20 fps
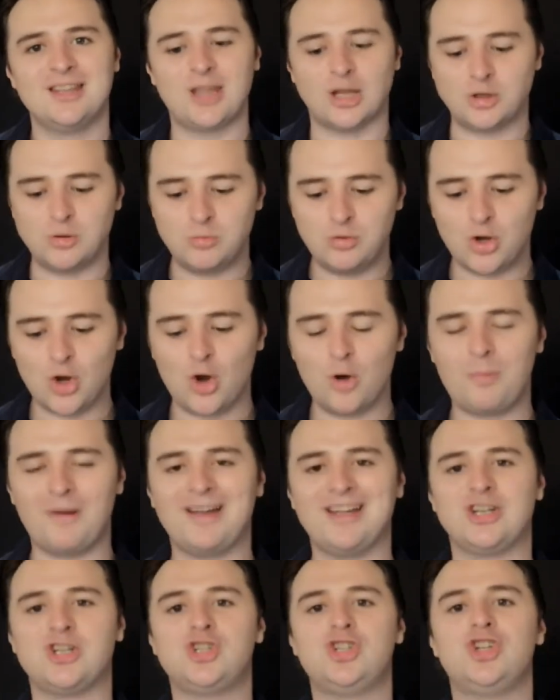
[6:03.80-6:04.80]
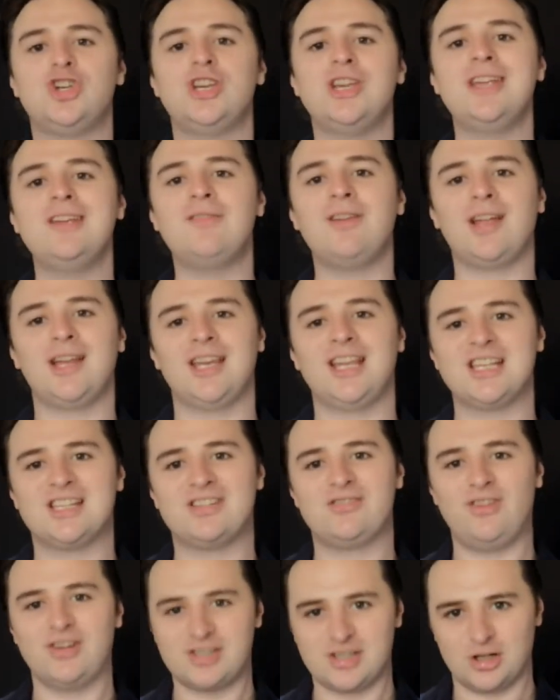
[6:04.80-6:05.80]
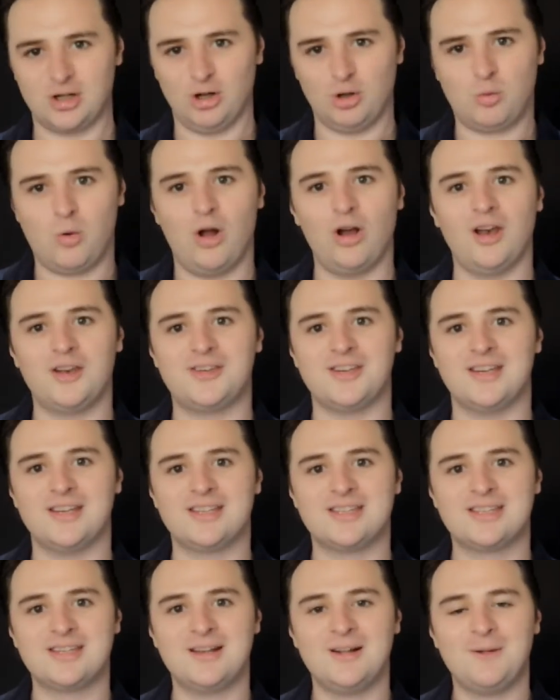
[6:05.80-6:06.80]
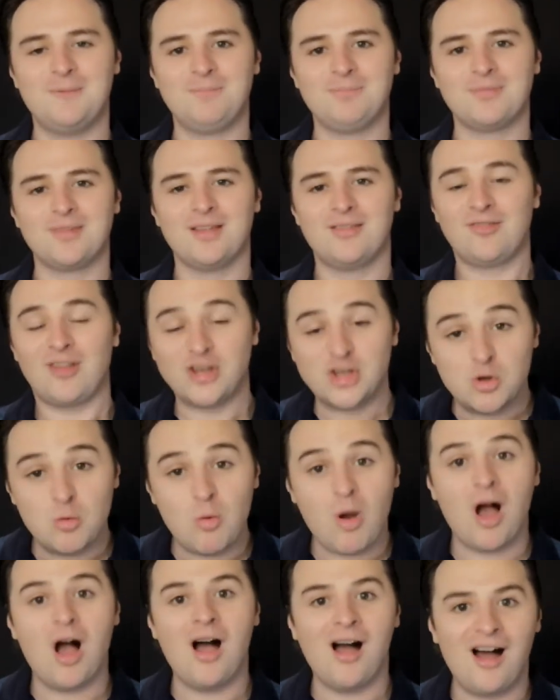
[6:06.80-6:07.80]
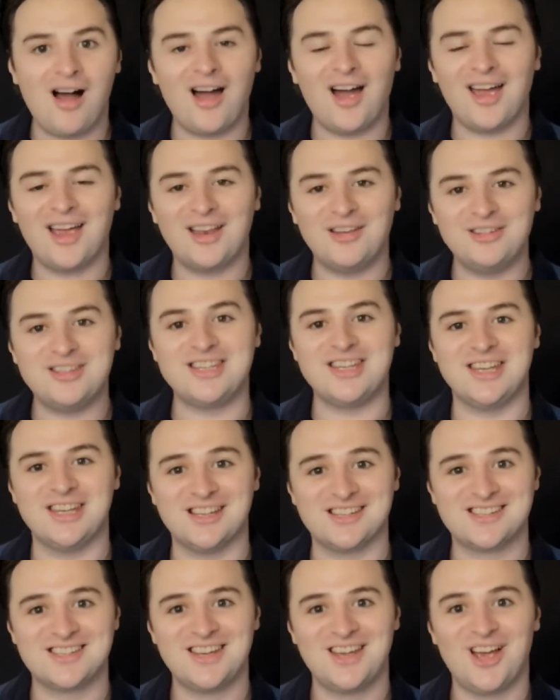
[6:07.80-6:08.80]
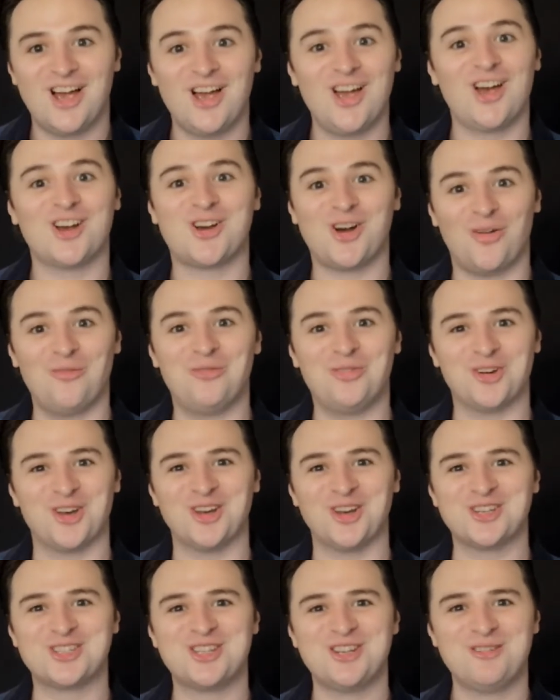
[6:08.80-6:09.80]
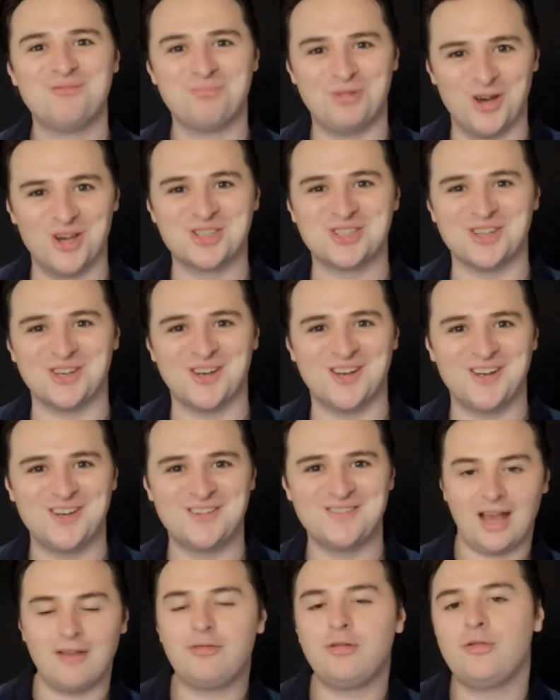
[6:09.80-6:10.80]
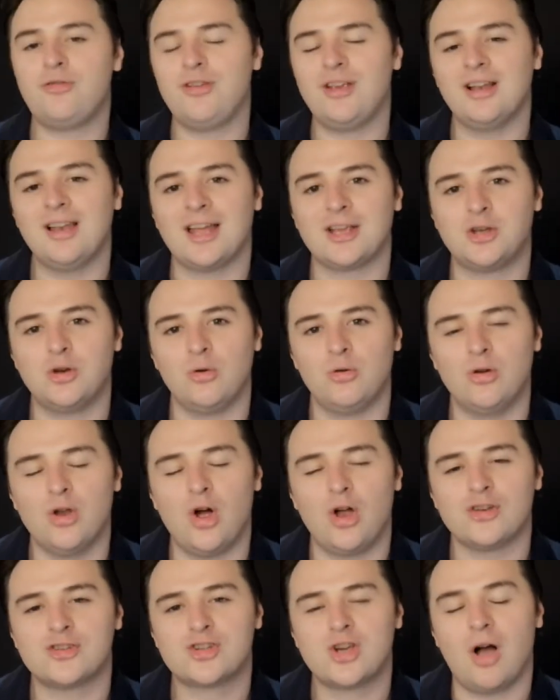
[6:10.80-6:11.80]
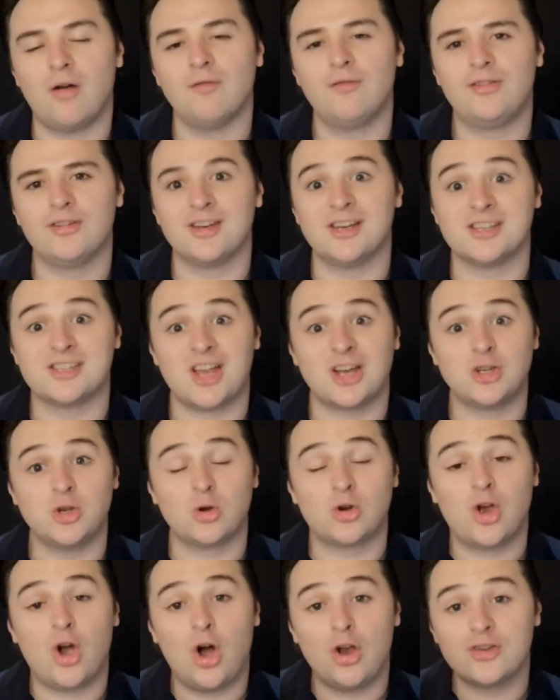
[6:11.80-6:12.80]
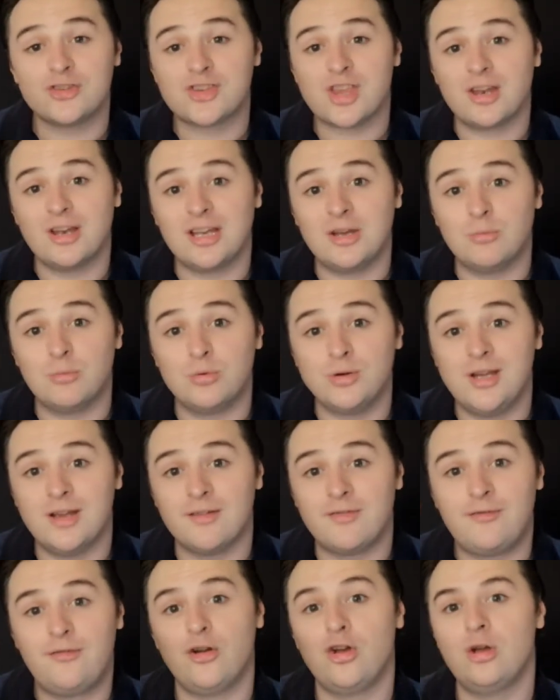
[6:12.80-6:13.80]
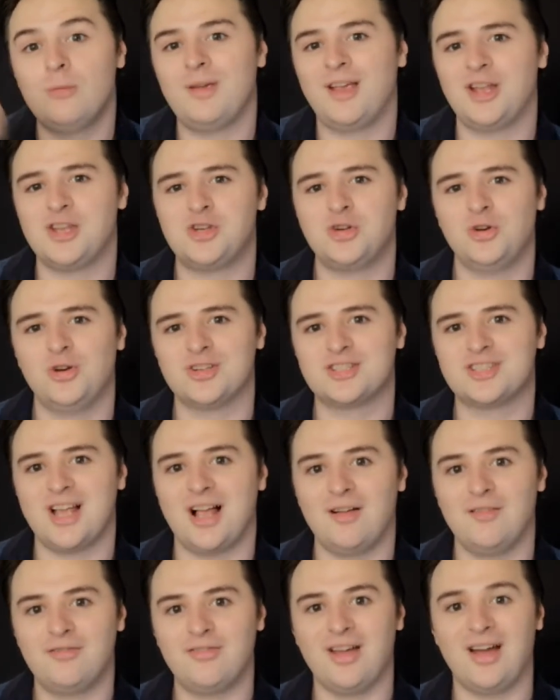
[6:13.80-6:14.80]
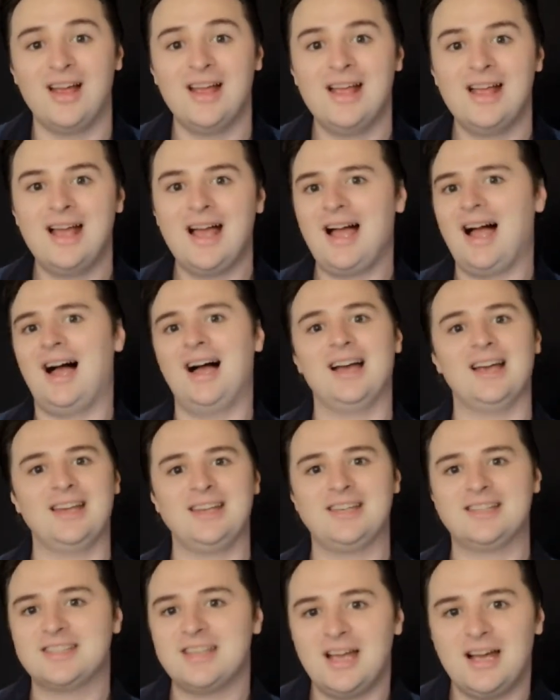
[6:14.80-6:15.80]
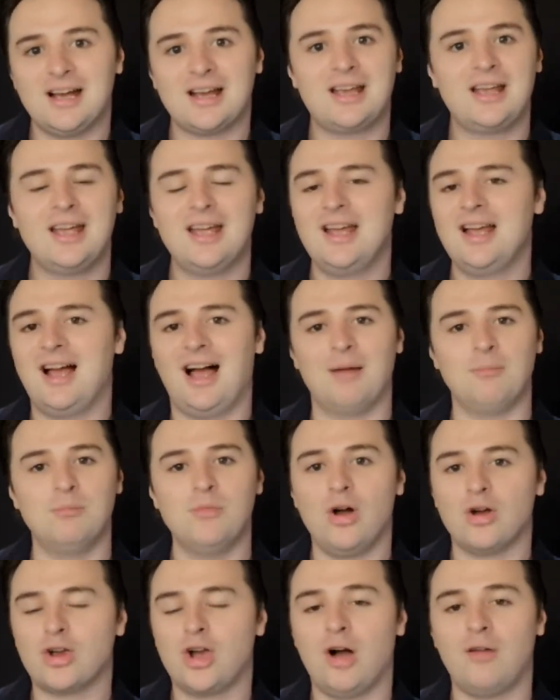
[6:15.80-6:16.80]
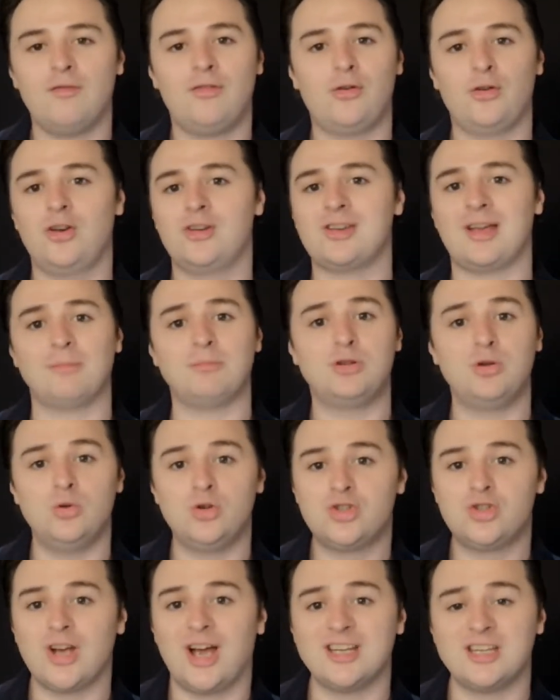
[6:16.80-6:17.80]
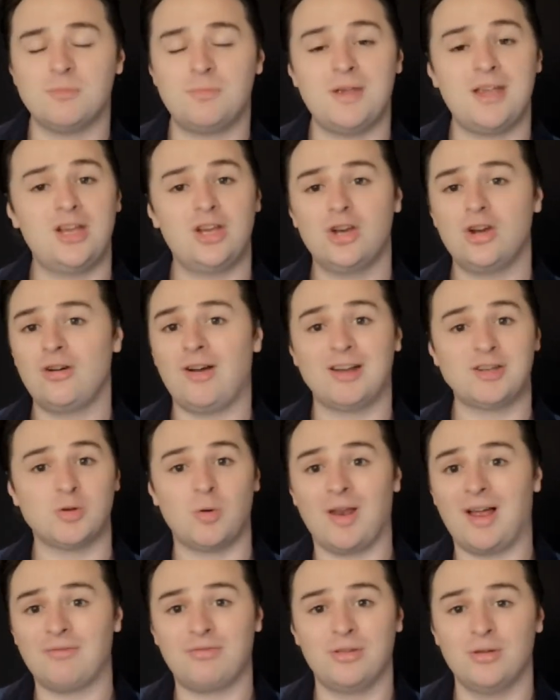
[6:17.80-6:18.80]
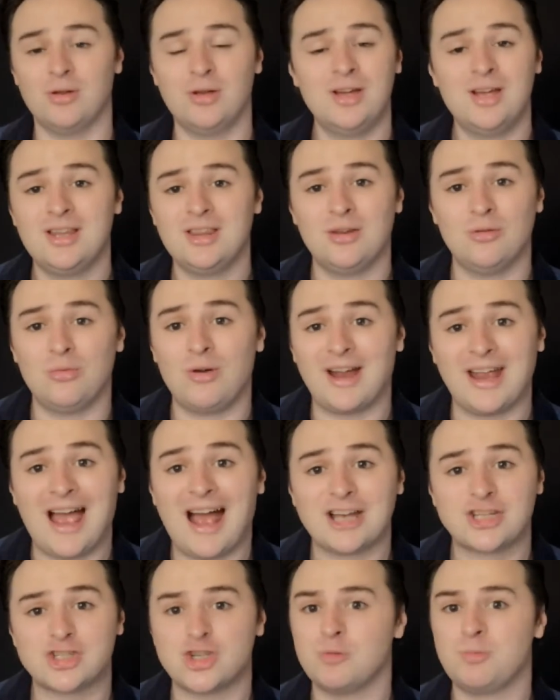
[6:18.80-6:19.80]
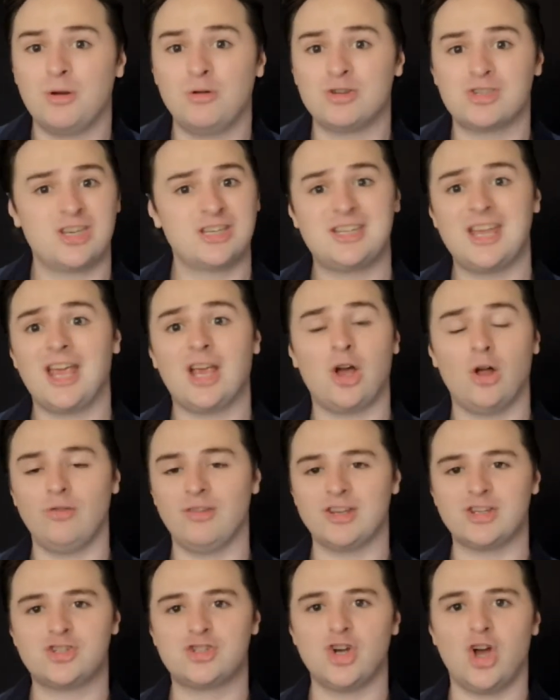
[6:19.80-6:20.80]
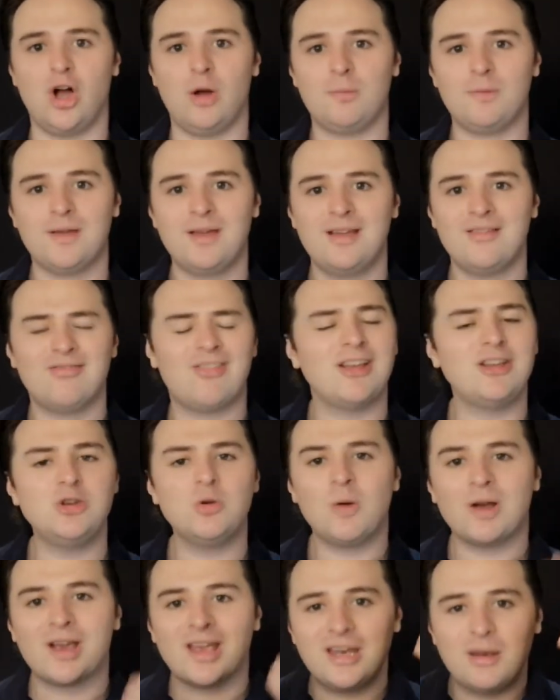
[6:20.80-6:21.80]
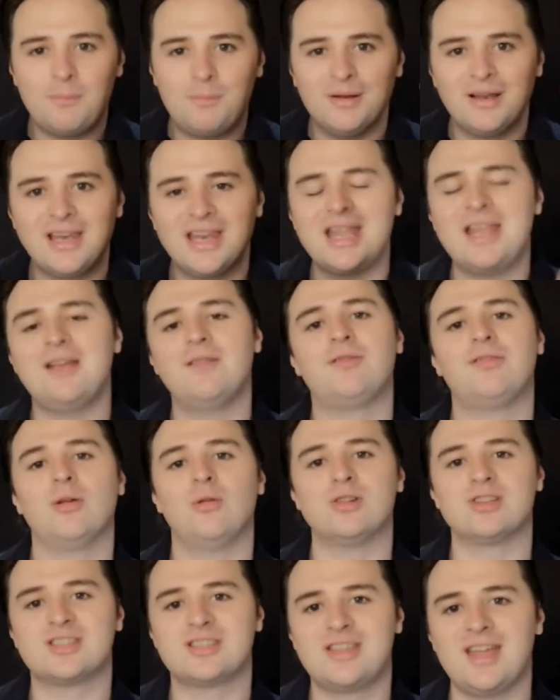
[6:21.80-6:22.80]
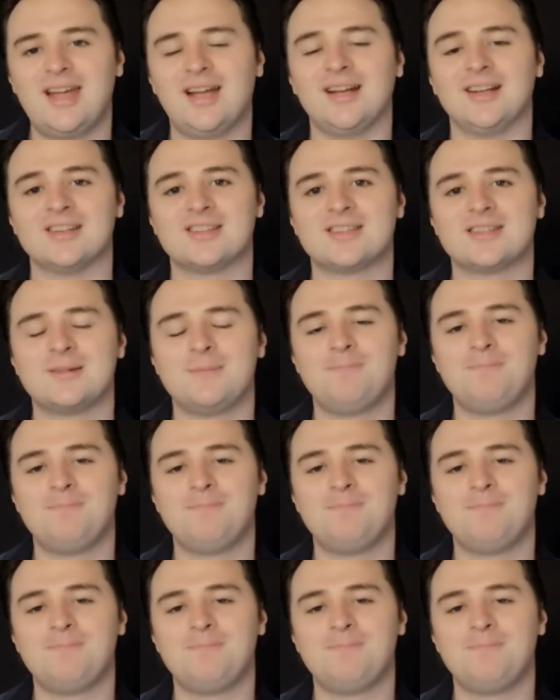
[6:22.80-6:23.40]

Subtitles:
that you know by achieving these physical qualities that you are indeed a confident person. If you feel like you're not confident and you're constantly reaffirming to yourself that I suck, I'm not confident, I'm too shy to be here, I don't have the right attributes to take on this job, then you are going to believe those things.